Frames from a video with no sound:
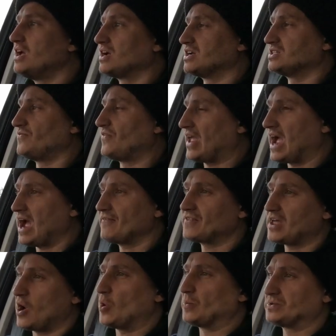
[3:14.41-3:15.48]
because if you have
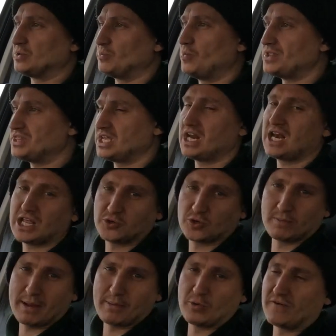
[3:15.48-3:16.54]
that option with the
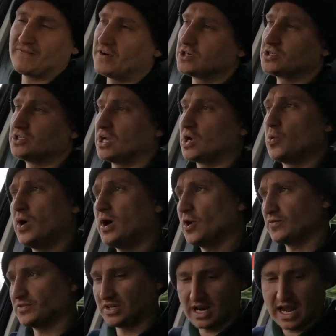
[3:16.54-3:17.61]
electric memory function, it quite
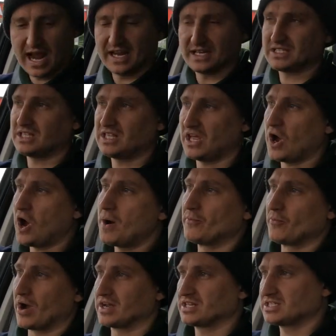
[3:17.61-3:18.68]
often has the
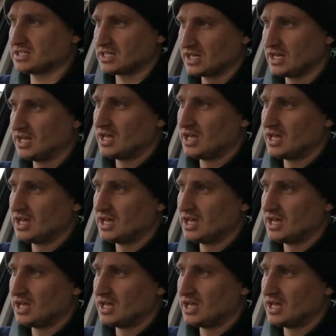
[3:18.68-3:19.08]
armrest.